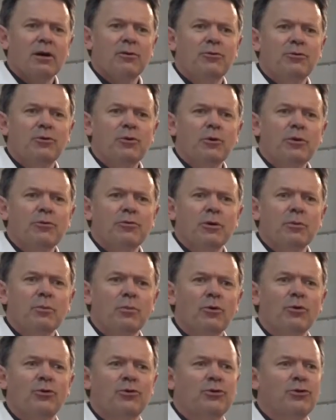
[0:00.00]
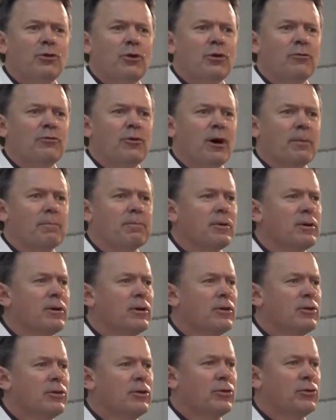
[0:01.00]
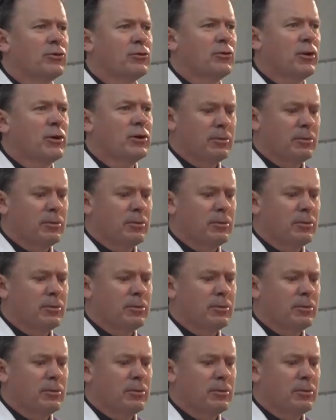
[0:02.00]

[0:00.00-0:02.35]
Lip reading: a few of them will serve up this